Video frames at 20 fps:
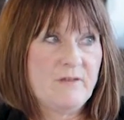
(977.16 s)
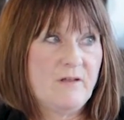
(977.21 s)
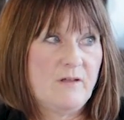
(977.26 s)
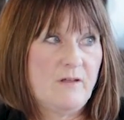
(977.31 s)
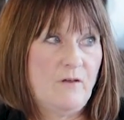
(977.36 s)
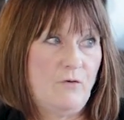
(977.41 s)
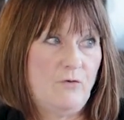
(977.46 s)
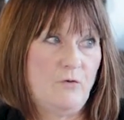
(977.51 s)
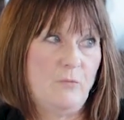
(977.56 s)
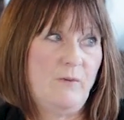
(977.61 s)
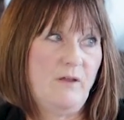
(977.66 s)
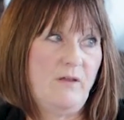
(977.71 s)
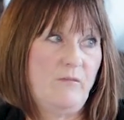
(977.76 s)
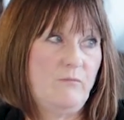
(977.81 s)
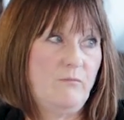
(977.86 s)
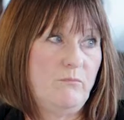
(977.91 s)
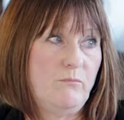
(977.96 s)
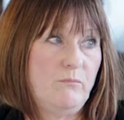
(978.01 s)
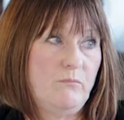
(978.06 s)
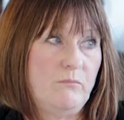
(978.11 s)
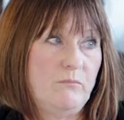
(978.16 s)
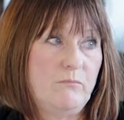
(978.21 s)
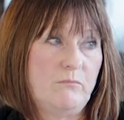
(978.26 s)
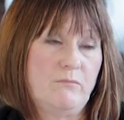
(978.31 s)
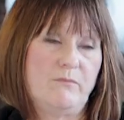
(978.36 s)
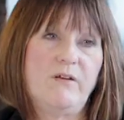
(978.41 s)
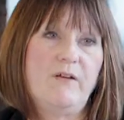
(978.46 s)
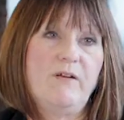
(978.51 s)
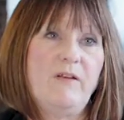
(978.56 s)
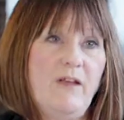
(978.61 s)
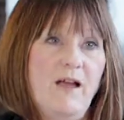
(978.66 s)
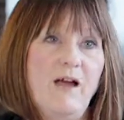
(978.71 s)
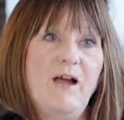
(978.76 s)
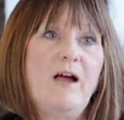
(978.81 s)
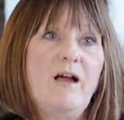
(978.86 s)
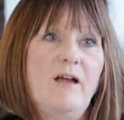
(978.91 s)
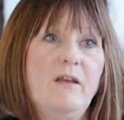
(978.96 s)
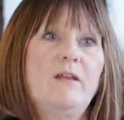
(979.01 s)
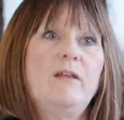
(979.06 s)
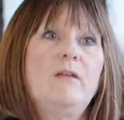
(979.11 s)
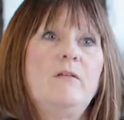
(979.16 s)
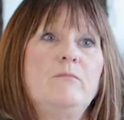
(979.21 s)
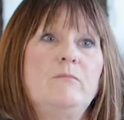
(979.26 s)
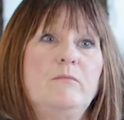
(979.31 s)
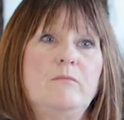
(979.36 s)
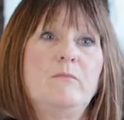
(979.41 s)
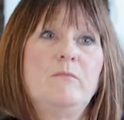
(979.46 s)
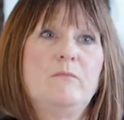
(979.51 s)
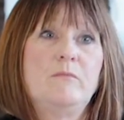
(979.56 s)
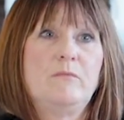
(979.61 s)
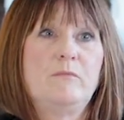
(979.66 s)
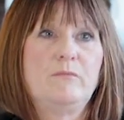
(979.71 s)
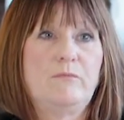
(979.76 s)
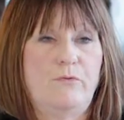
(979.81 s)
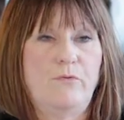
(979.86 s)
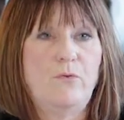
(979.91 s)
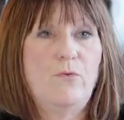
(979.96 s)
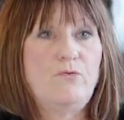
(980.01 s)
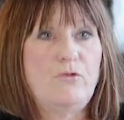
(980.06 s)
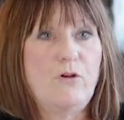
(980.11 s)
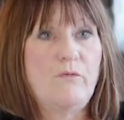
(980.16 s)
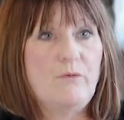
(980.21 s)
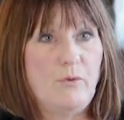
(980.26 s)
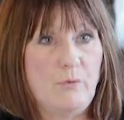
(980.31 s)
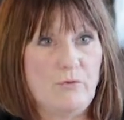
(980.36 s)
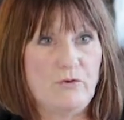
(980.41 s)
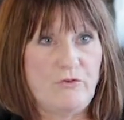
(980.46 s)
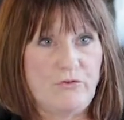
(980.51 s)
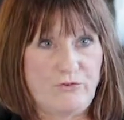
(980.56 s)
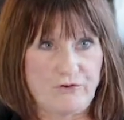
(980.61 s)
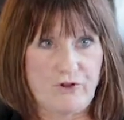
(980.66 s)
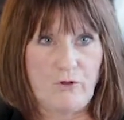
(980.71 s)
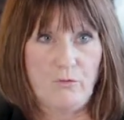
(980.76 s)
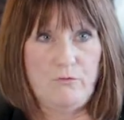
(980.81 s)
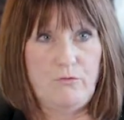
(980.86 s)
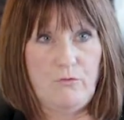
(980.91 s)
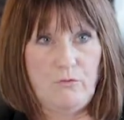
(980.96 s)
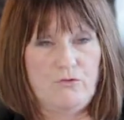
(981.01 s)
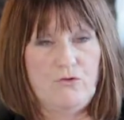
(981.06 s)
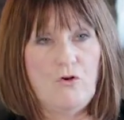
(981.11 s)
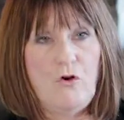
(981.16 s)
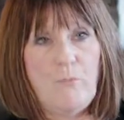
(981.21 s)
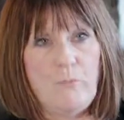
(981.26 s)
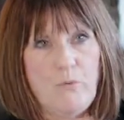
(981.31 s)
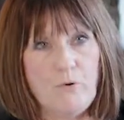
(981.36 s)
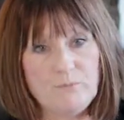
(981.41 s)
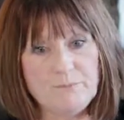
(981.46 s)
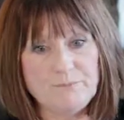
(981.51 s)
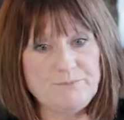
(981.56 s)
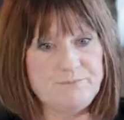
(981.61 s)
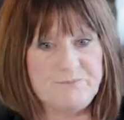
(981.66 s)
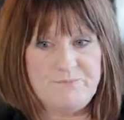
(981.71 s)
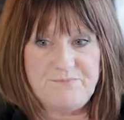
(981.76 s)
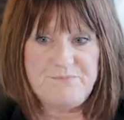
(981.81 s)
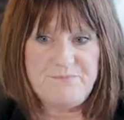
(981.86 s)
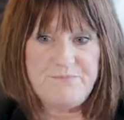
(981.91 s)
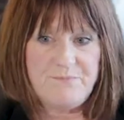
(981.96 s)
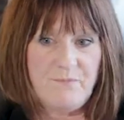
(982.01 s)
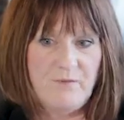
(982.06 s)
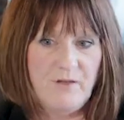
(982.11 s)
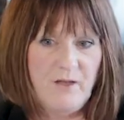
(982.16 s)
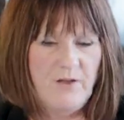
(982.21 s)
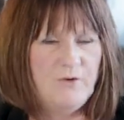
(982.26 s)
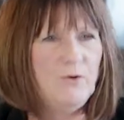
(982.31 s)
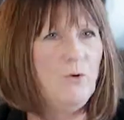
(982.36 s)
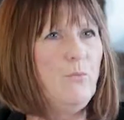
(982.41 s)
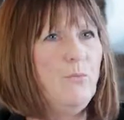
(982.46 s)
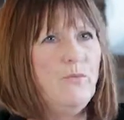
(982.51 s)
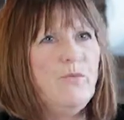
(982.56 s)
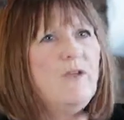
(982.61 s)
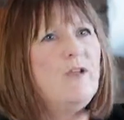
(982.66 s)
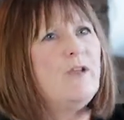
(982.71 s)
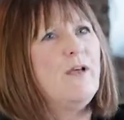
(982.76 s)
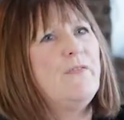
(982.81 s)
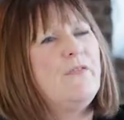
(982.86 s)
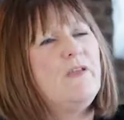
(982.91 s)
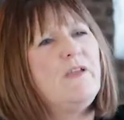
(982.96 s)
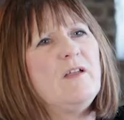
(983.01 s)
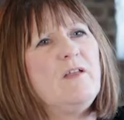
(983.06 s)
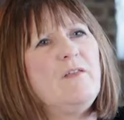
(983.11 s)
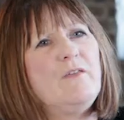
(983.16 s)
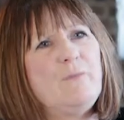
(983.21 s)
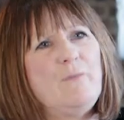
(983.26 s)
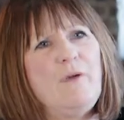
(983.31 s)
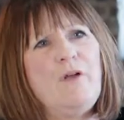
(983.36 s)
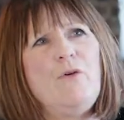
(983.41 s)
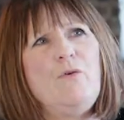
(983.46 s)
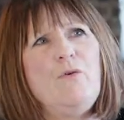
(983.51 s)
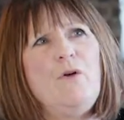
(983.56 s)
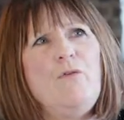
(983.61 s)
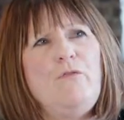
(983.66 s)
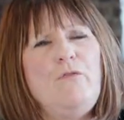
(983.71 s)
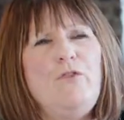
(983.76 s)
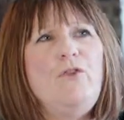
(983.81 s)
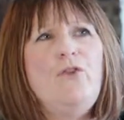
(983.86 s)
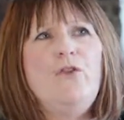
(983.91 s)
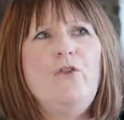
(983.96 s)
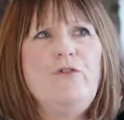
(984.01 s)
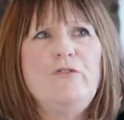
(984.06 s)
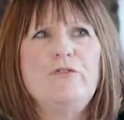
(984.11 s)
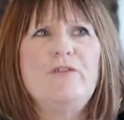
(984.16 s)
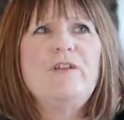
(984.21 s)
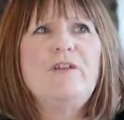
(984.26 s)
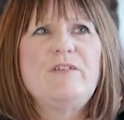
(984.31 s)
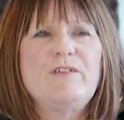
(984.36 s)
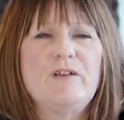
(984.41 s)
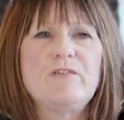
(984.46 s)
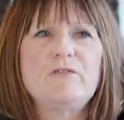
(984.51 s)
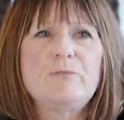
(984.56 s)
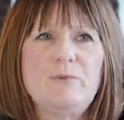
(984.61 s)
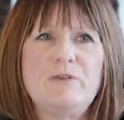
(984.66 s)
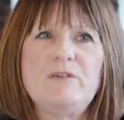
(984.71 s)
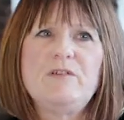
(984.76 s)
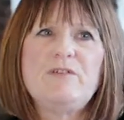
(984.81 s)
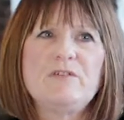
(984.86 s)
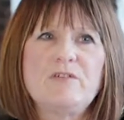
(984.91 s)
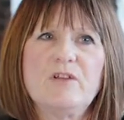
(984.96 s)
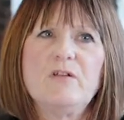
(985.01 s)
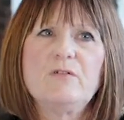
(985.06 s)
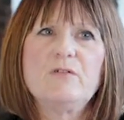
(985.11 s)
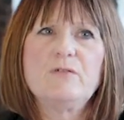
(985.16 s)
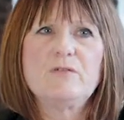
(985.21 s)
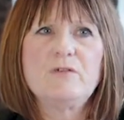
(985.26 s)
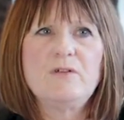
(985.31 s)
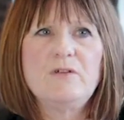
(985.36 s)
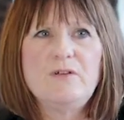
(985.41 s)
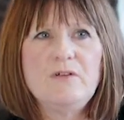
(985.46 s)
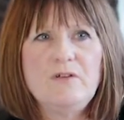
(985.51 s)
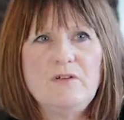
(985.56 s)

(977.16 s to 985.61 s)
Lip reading: Used to be very highly thought of, and it was a skillful job, but I think over the years, I think it has been de-skilled.